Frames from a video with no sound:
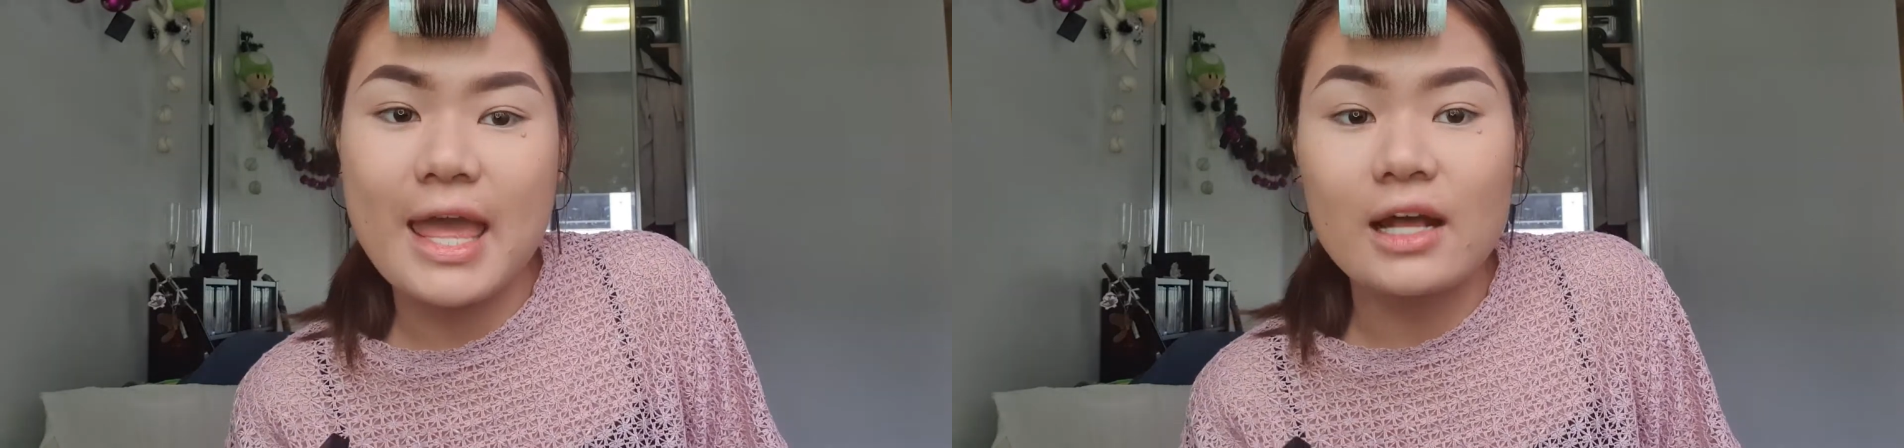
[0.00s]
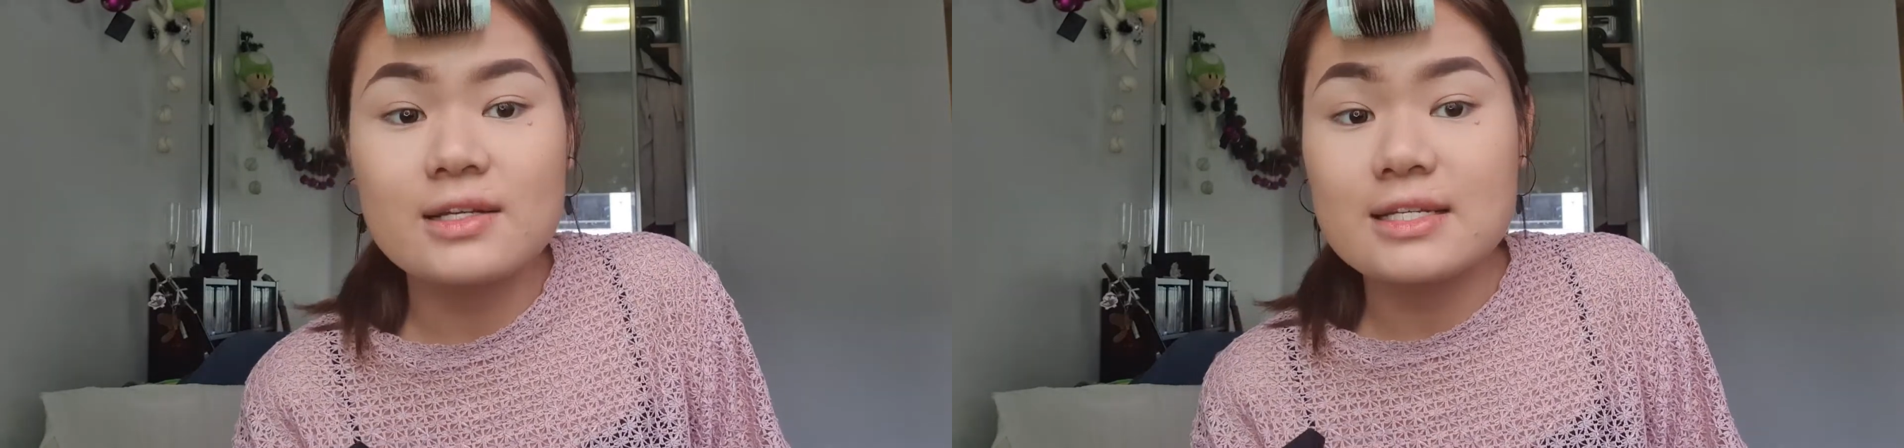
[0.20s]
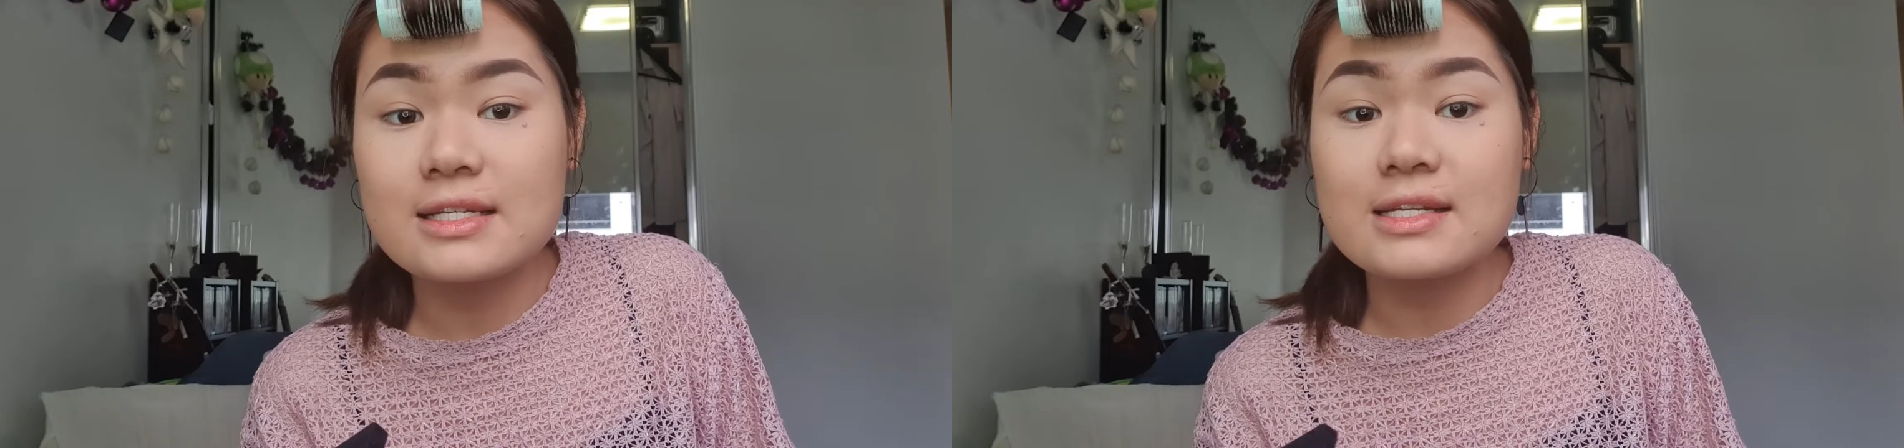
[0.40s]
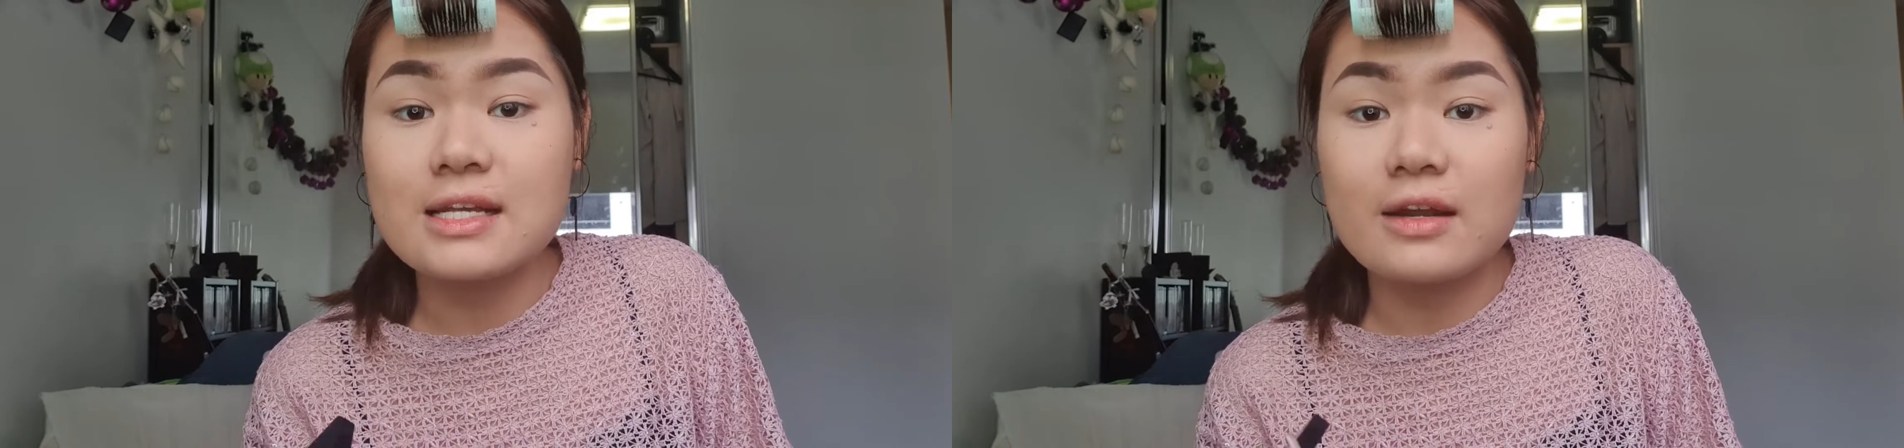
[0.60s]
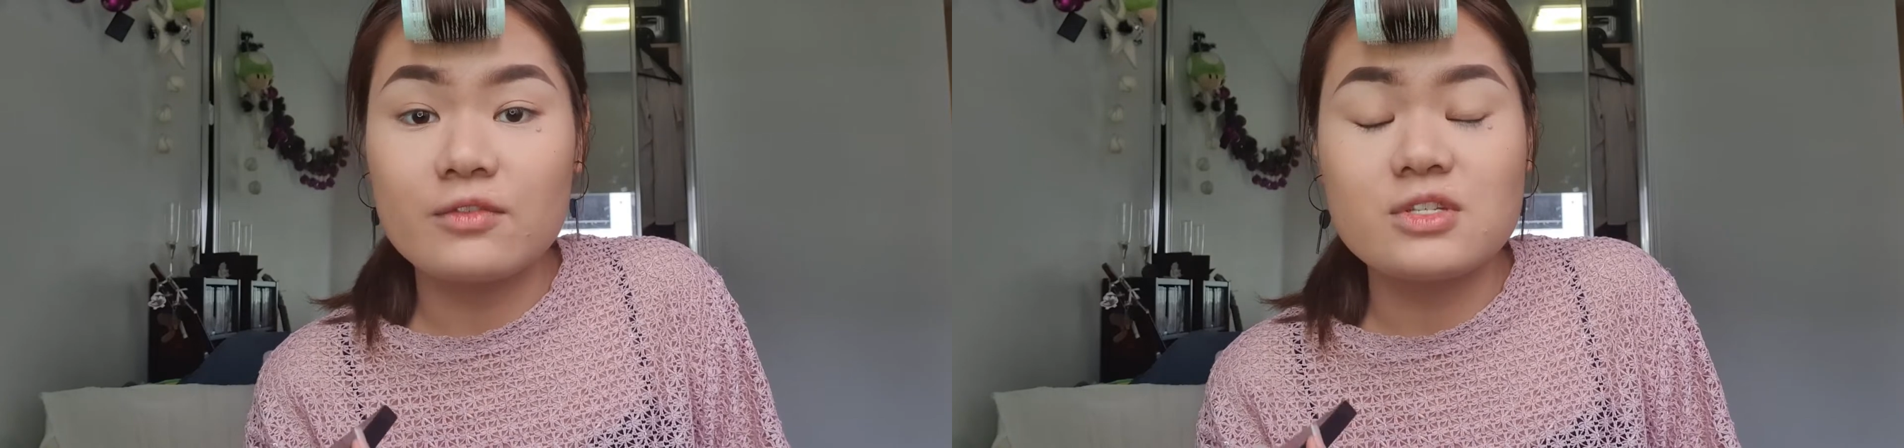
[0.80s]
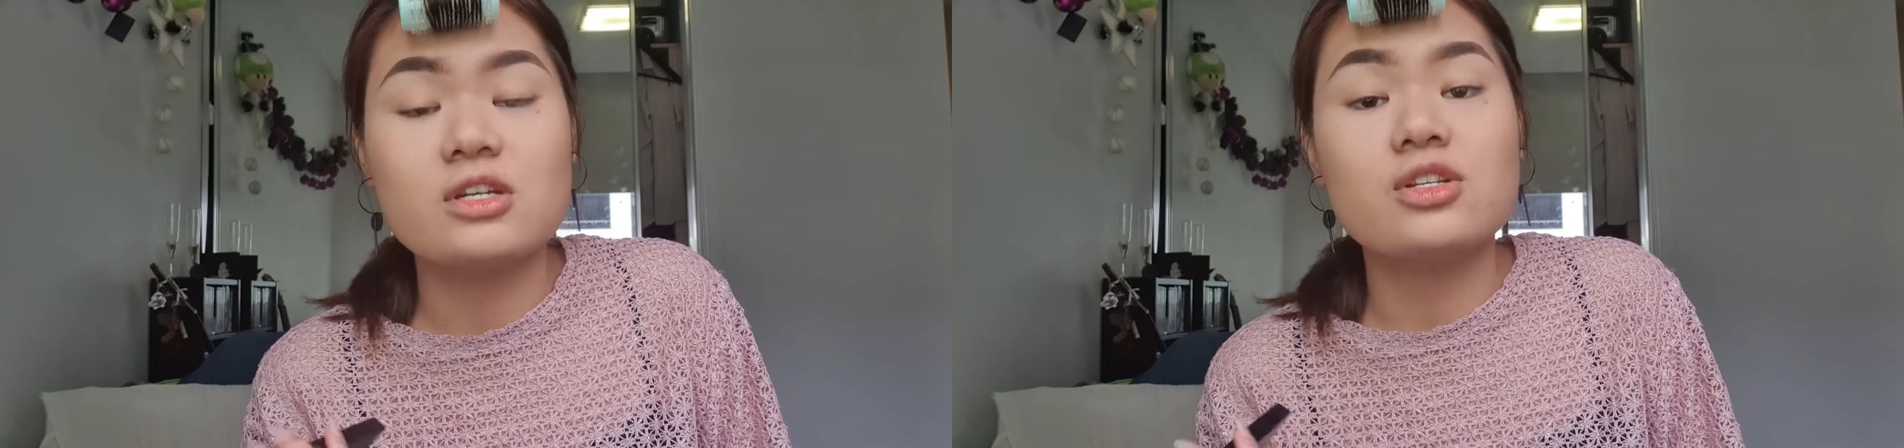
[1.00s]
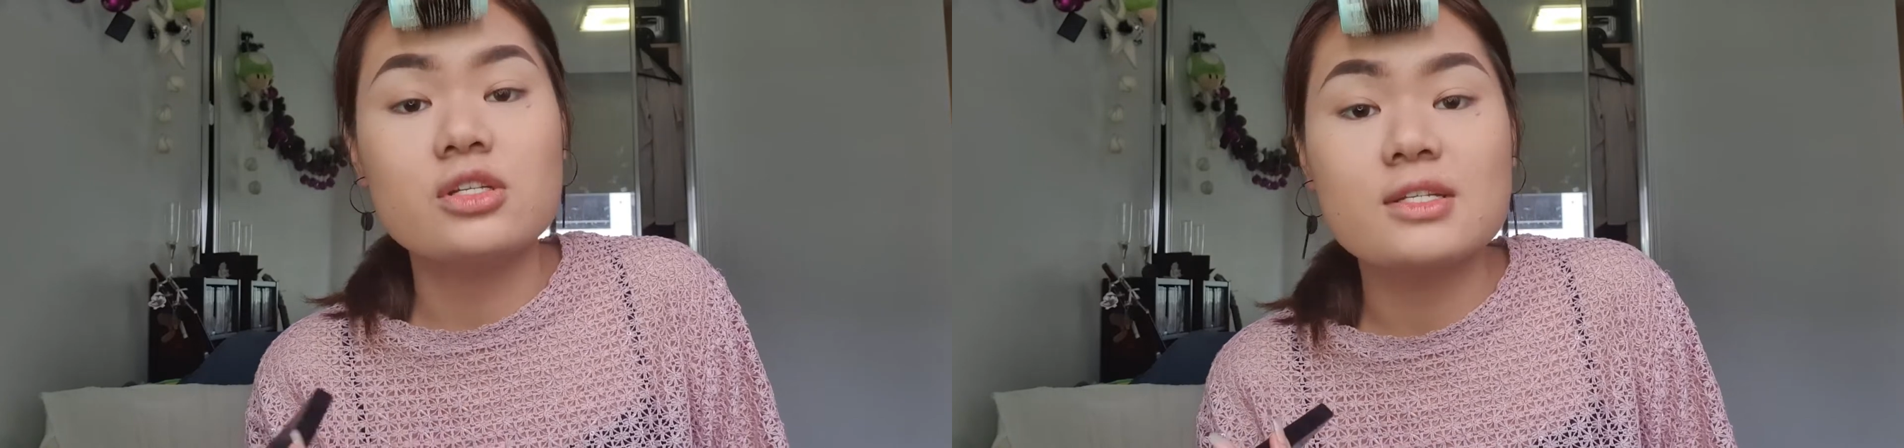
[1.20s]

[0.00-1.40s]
else instead of just